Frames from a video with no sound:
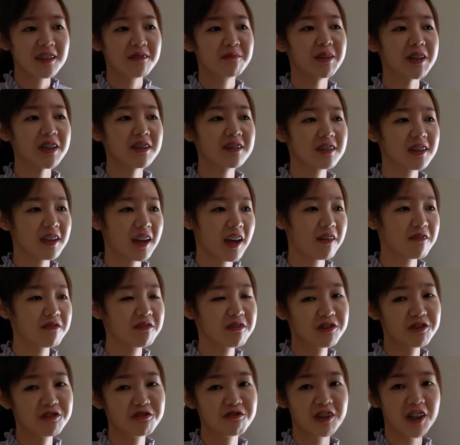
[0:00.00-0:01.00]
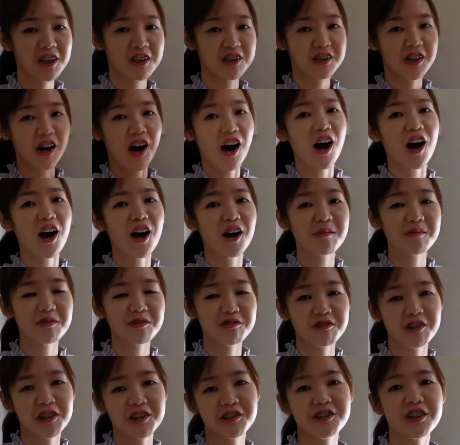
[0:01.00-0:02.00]
because they have to stretch their arms,
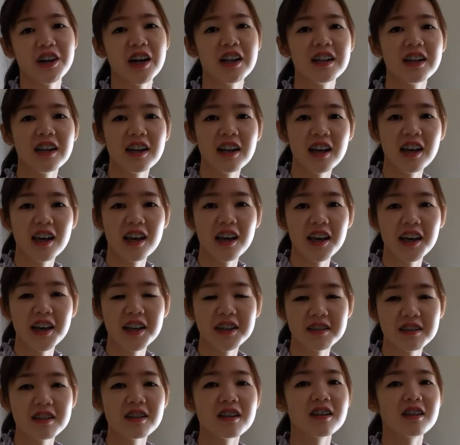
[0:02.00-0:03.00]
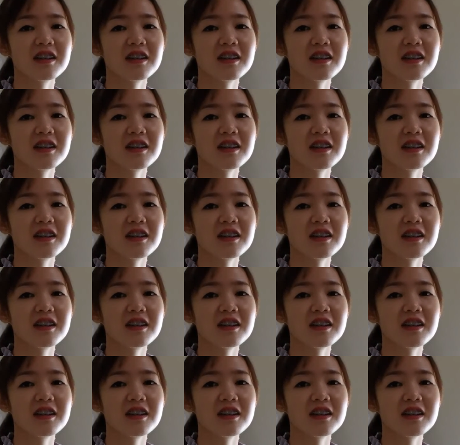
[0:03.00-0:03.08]
stretch their legs.